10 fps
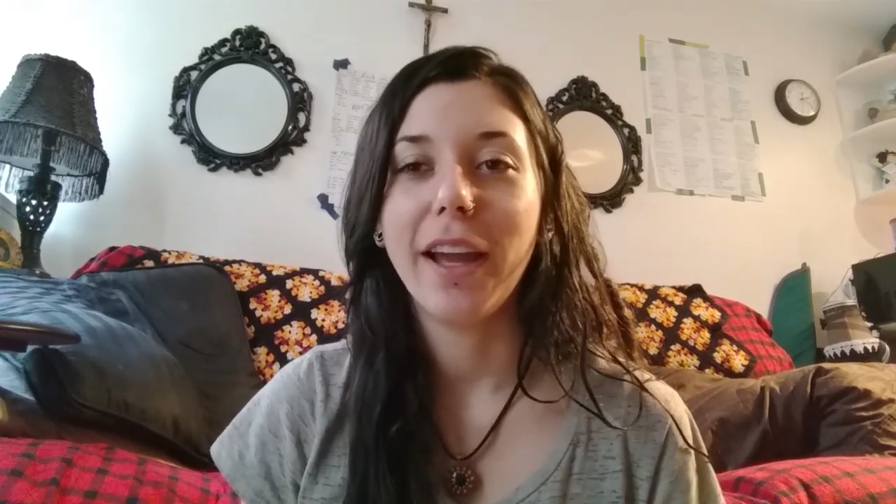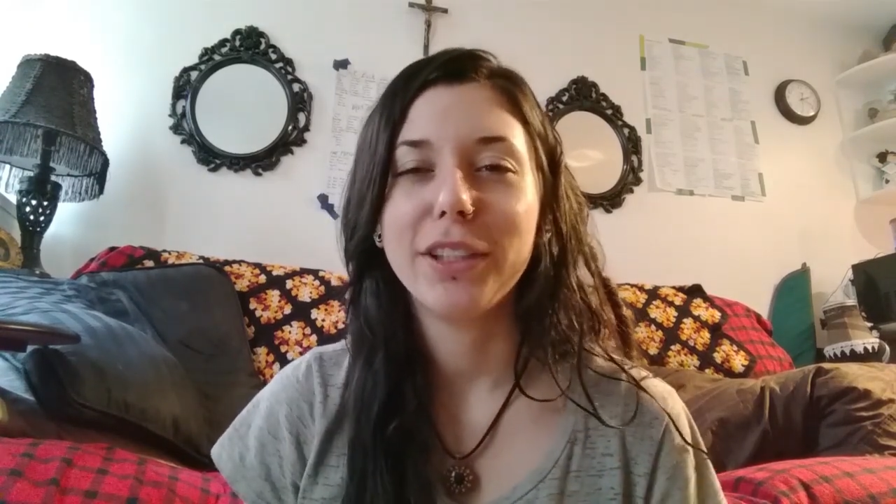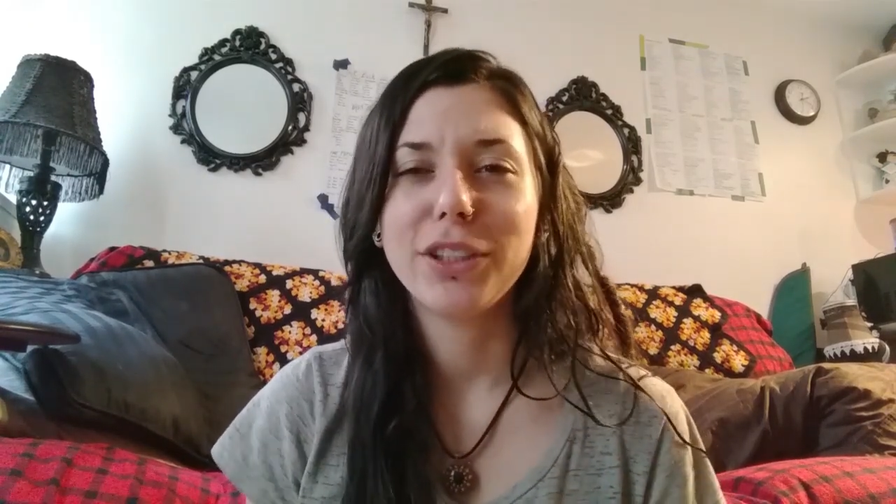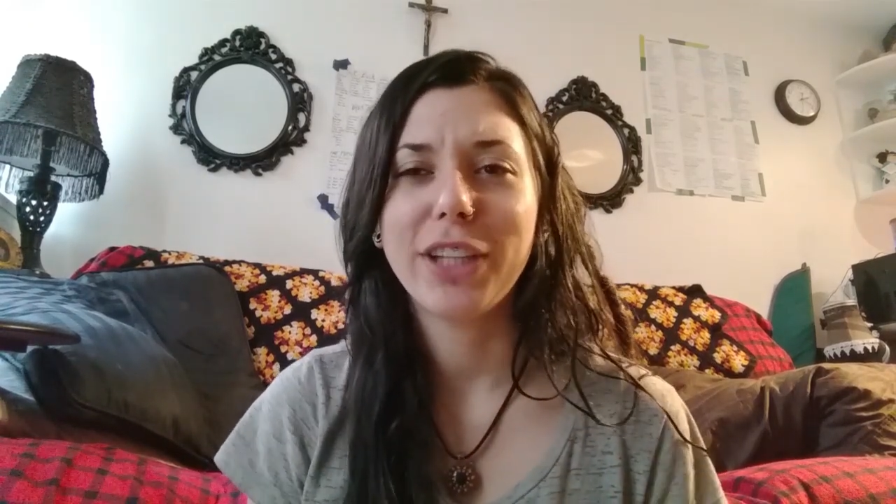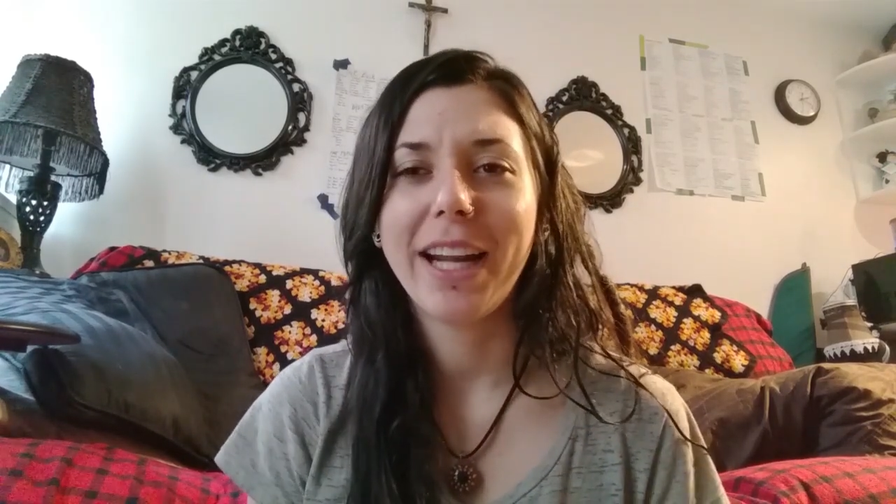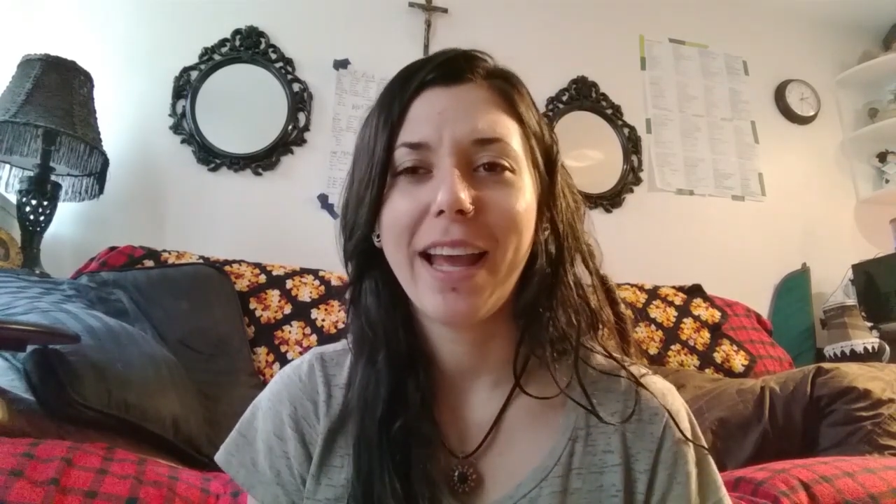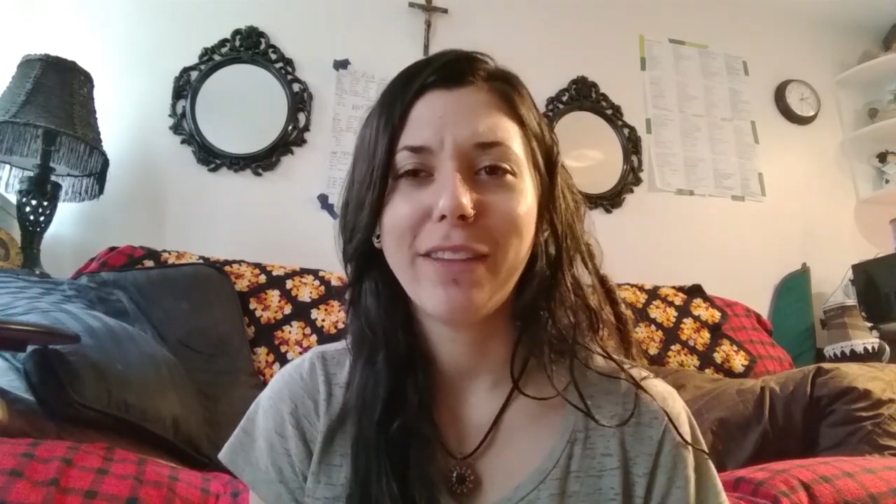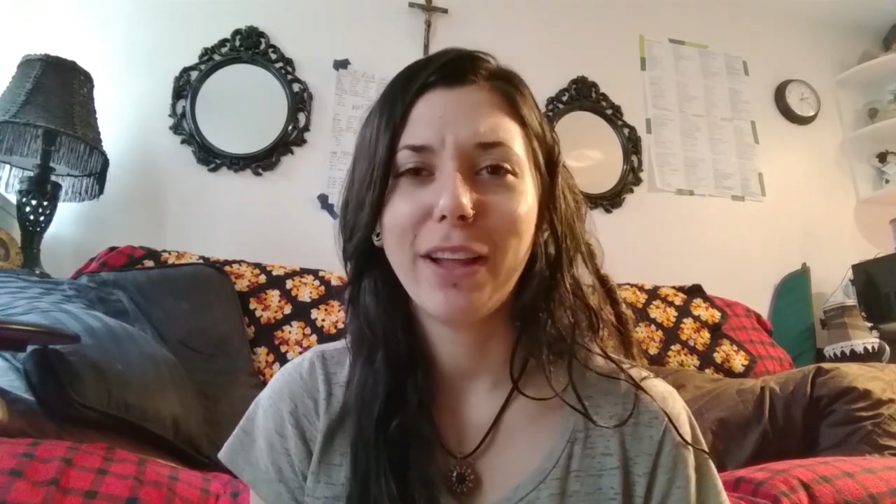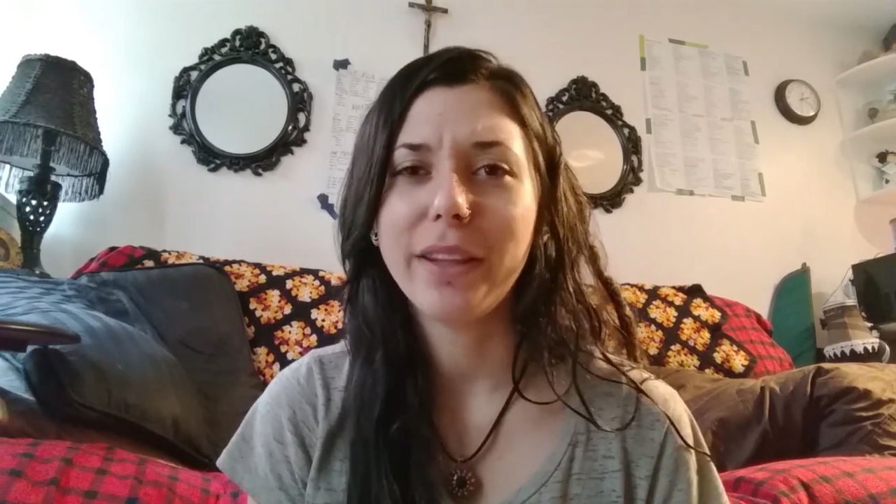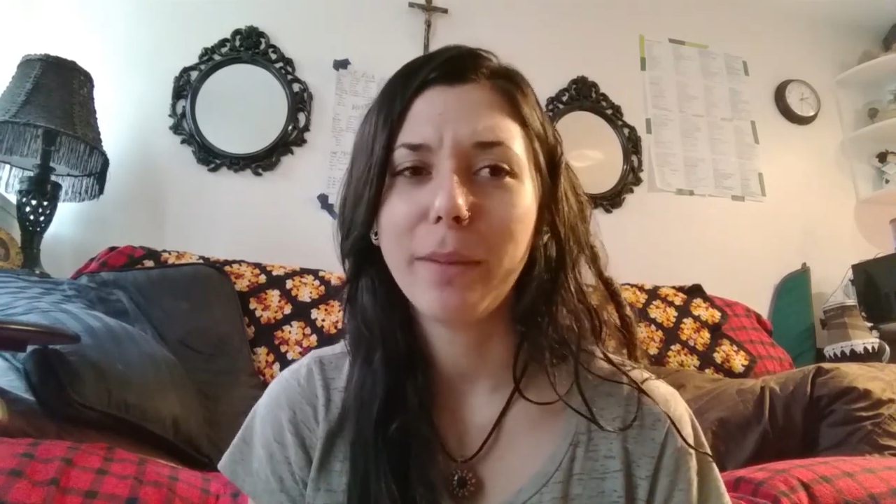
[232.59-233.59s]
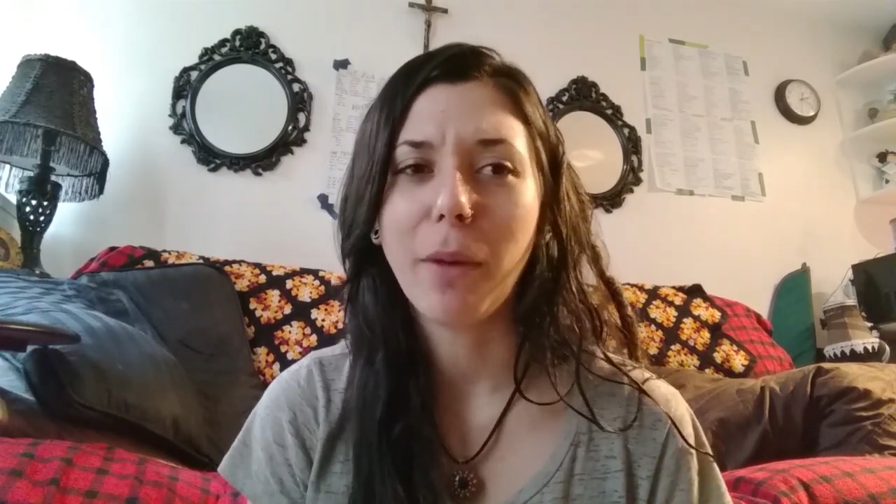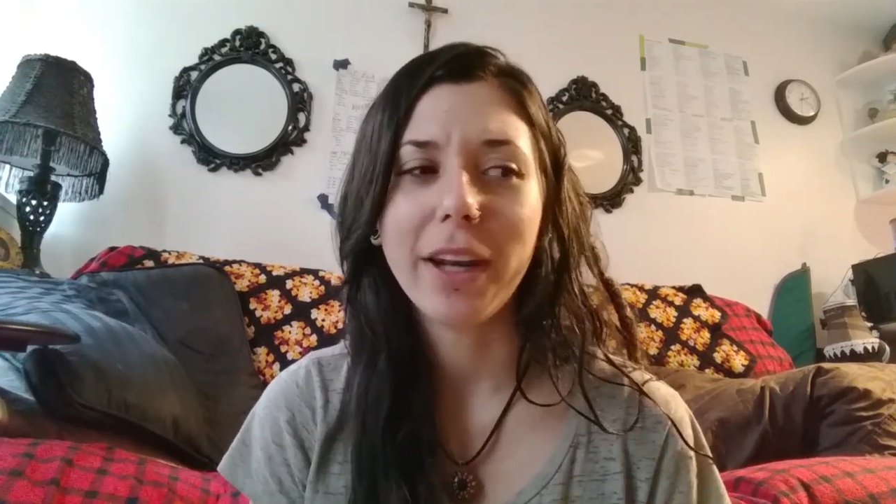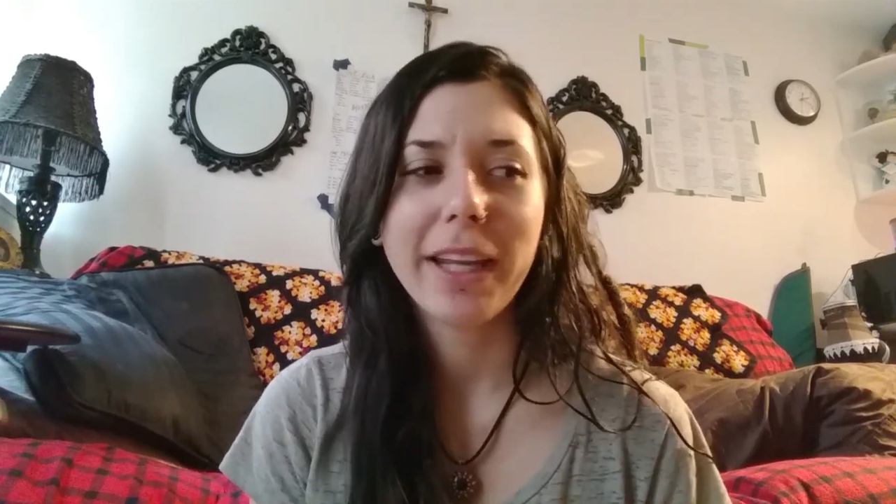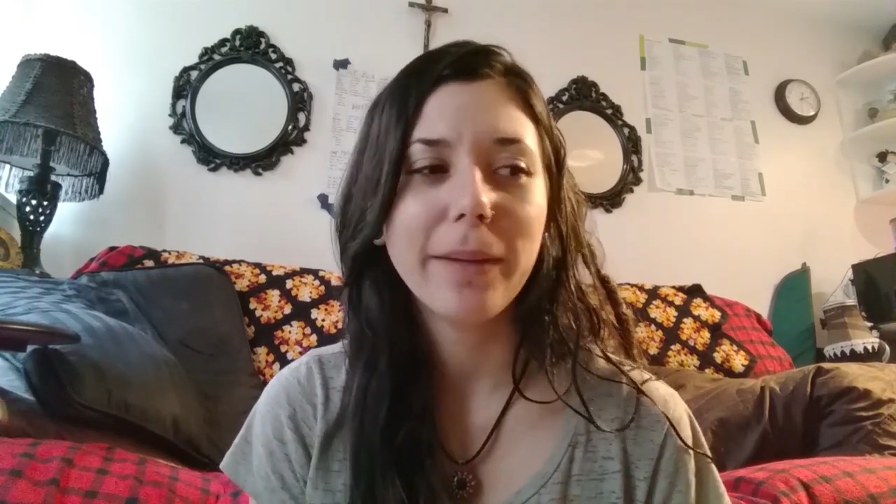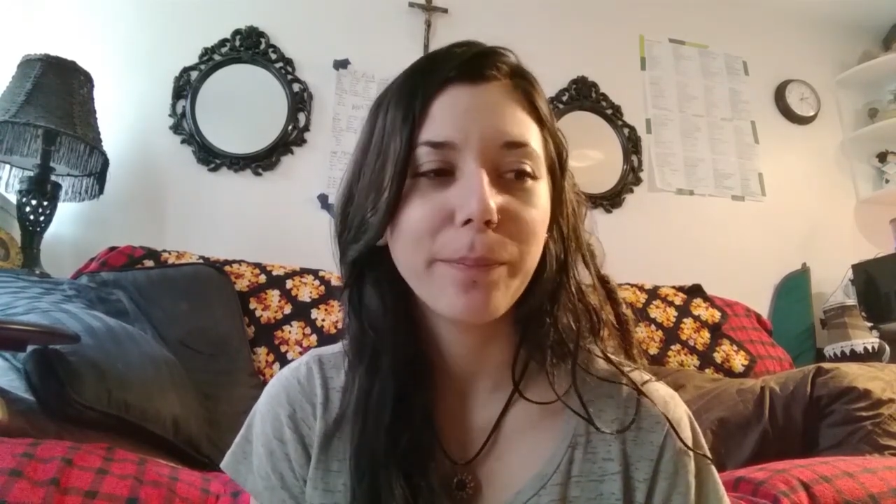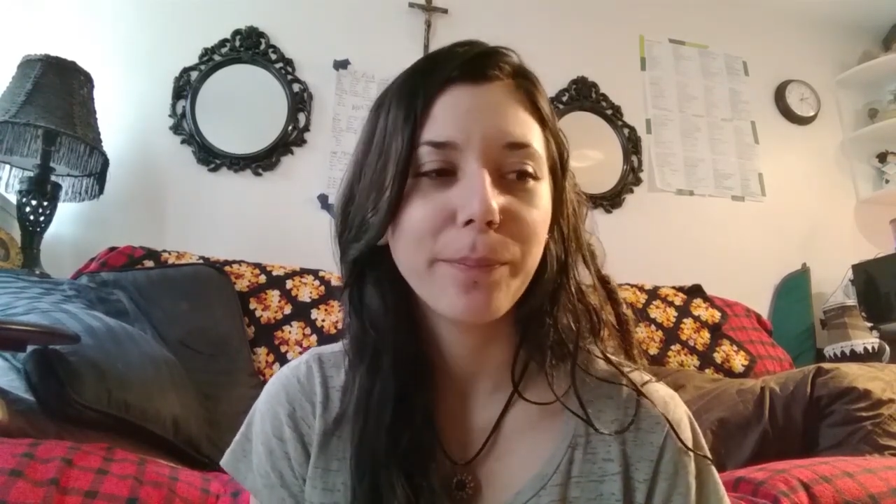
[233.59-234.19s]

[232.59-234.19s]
just trying to have a healthy body.